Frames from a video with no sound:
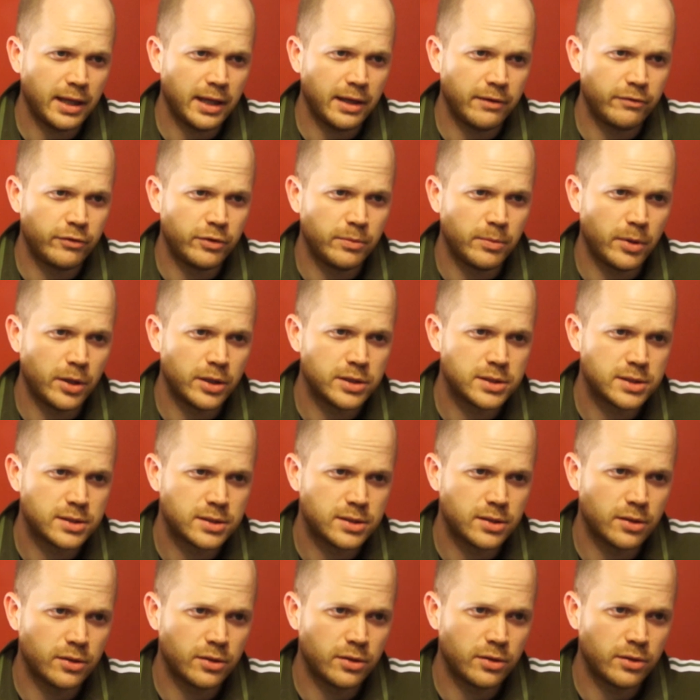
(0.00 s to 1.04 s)
every
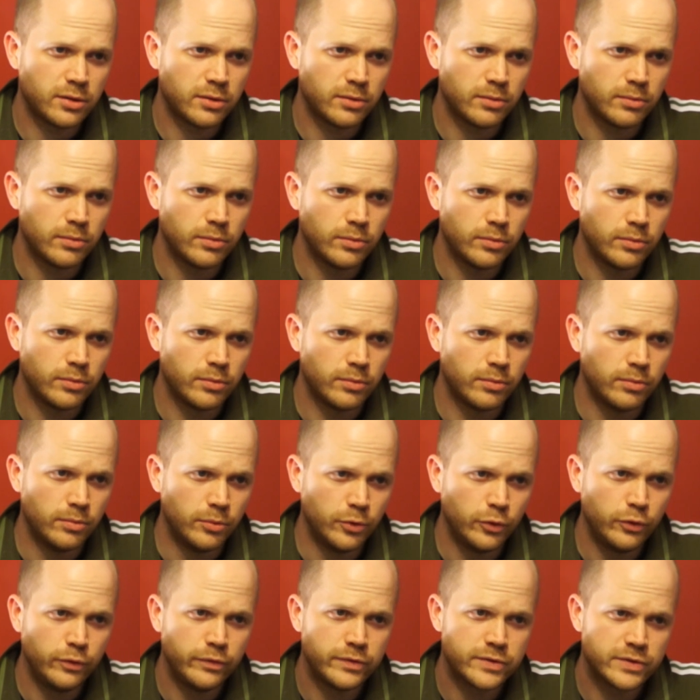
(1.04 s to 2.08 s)
monster
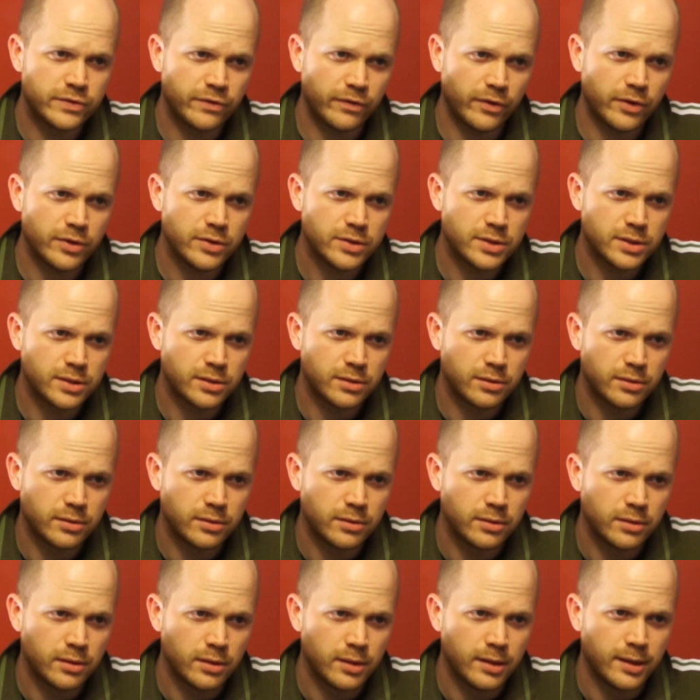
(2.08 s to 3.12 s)
moves first,
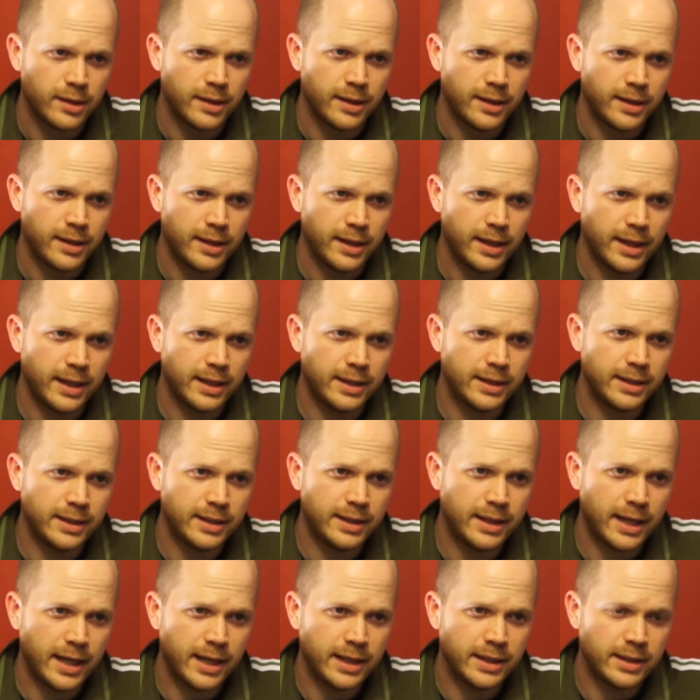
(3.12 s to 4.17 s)
and
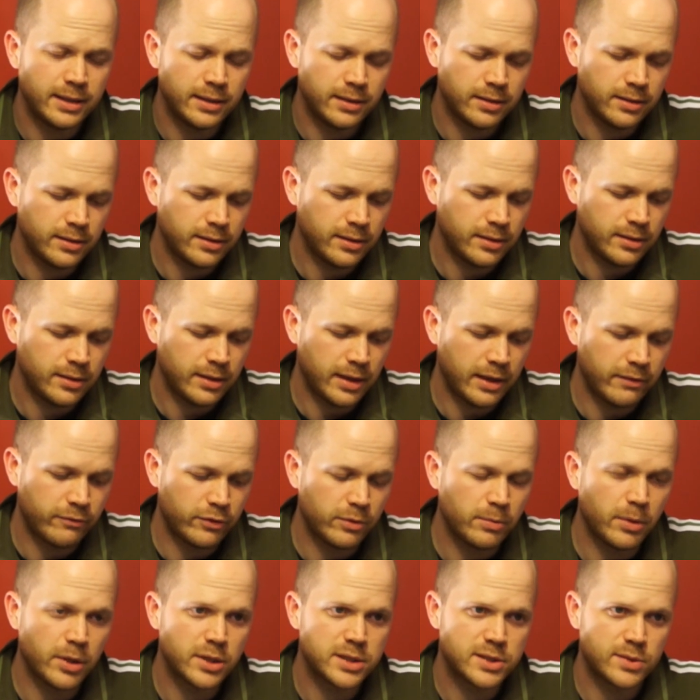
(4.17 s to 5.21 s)
then
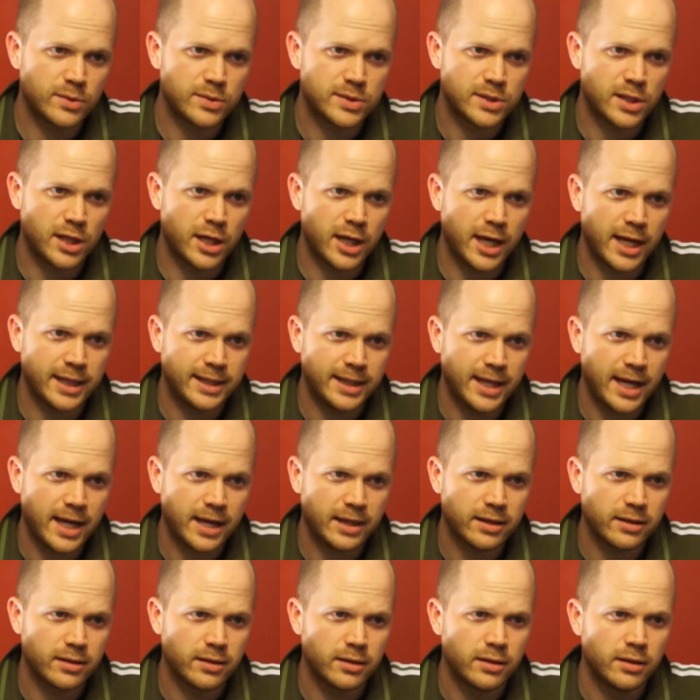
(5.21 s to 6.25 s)
every monster is gonna
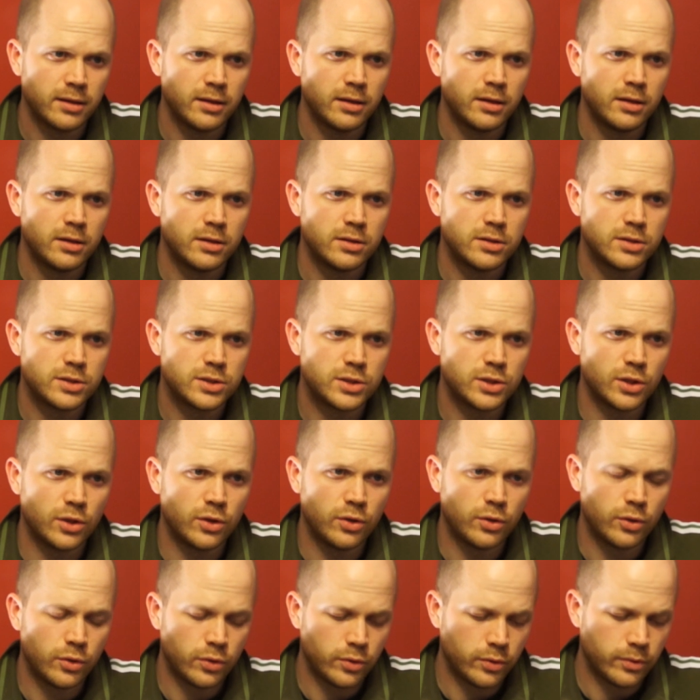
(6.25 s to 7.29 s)
attack.
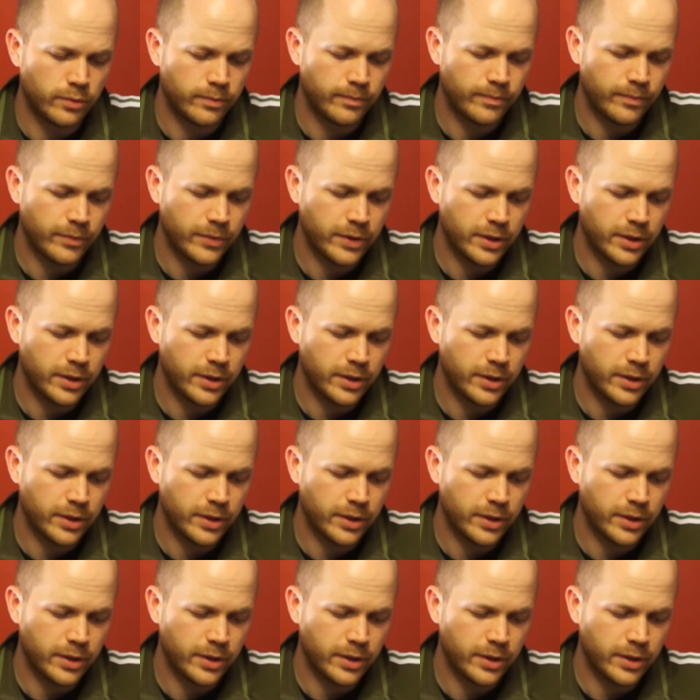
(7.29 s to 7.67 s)
So